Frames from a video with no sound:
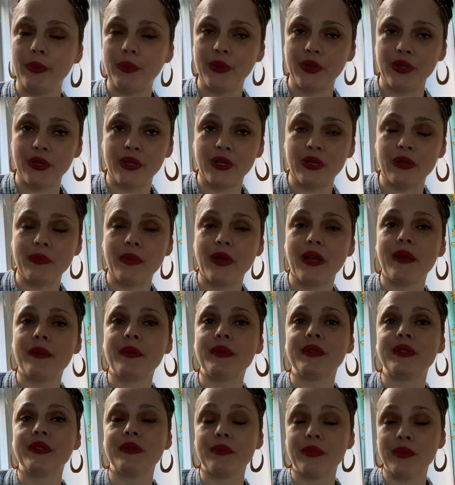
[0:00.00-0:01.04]
but you're gonna be able
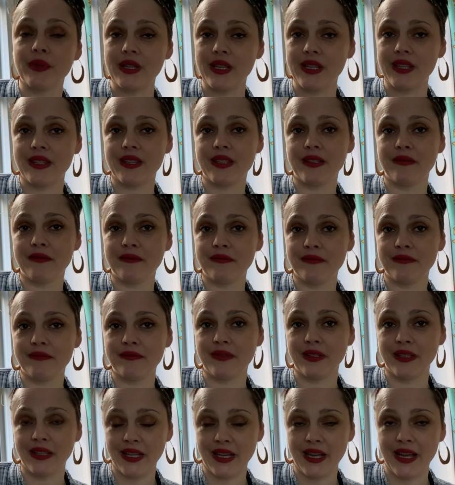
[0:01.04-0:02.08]
to breathe
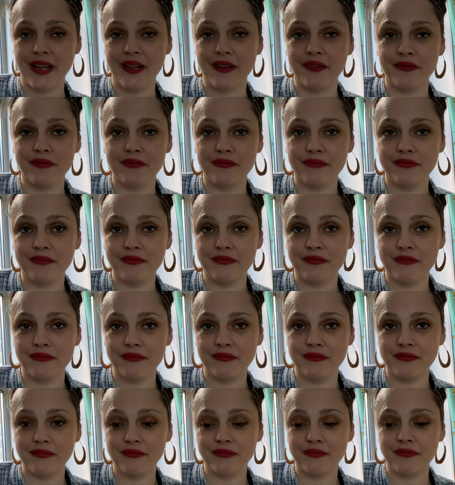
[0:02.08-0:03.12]
again
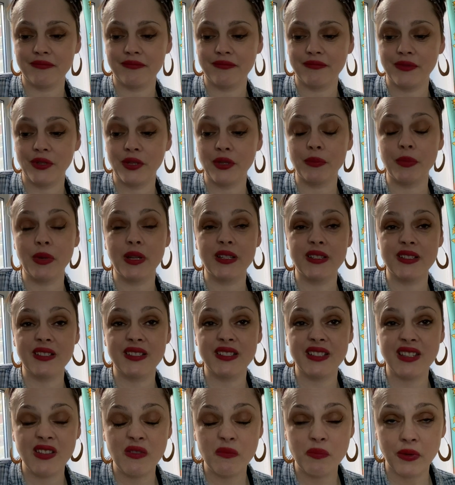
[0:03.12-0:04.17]
you're going to be able to
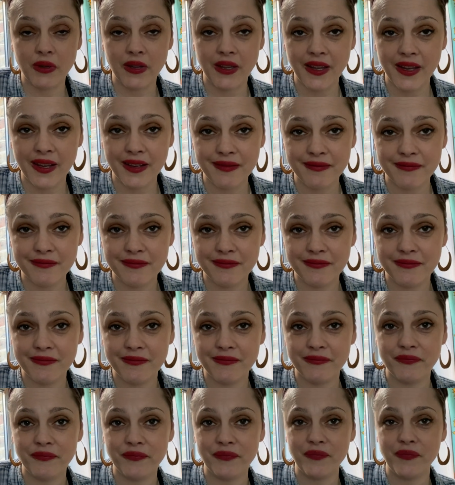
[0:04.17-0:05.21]
sleep again.
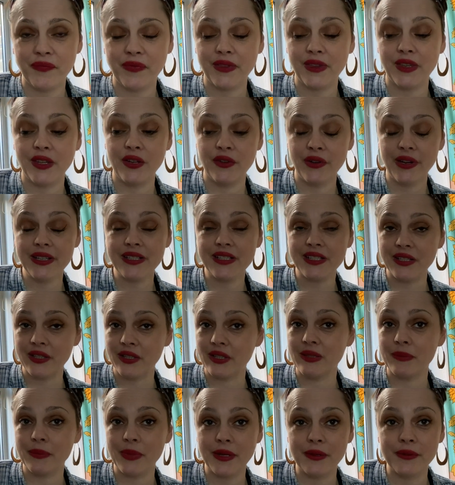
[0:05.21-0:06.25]
You're actually
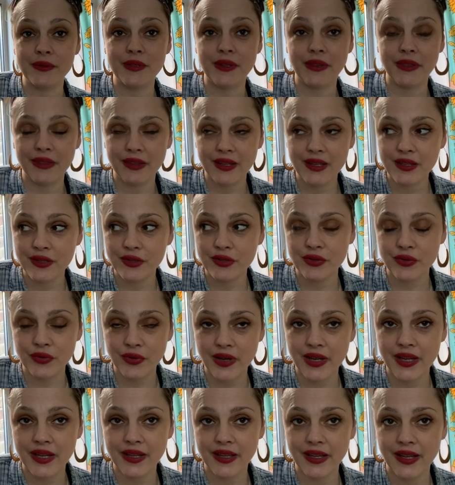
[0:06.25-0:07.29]
going to be able to think
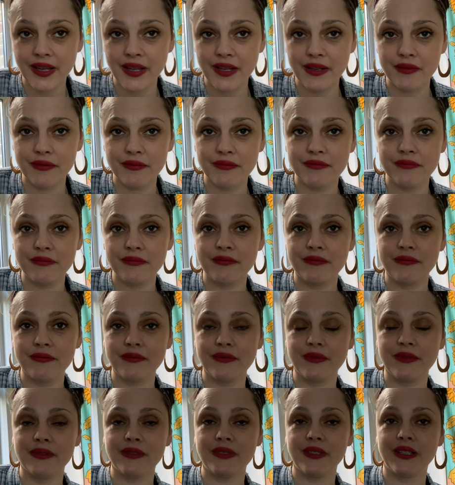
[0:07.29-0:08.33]
straight again.
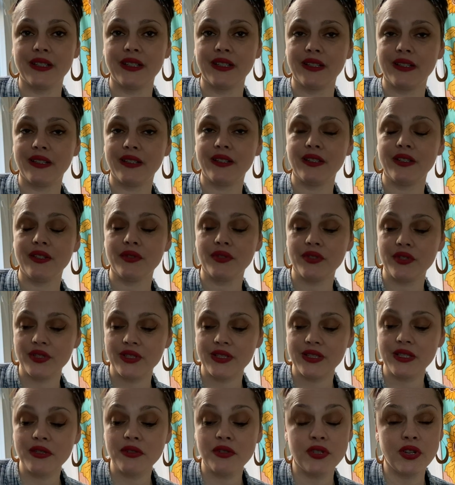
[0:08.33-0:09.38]
You're
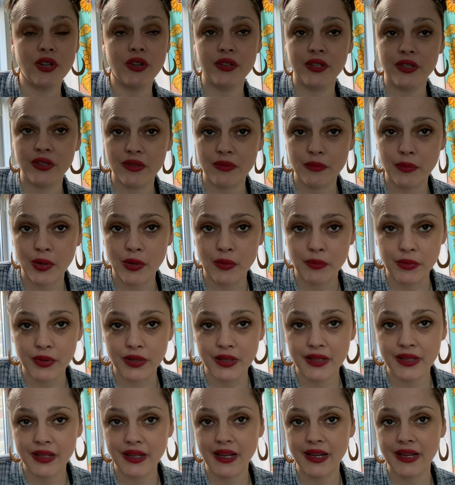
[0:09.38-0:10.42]
just in shock at the moment.
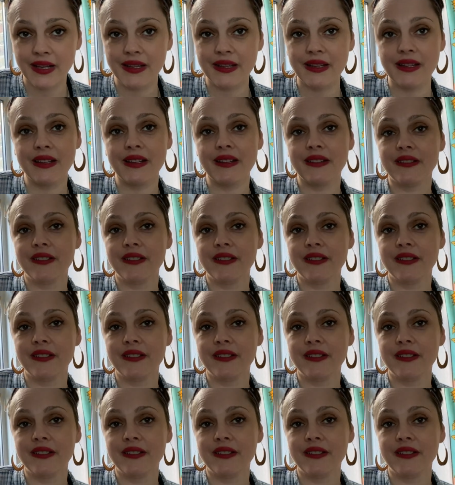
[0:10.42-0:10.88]
And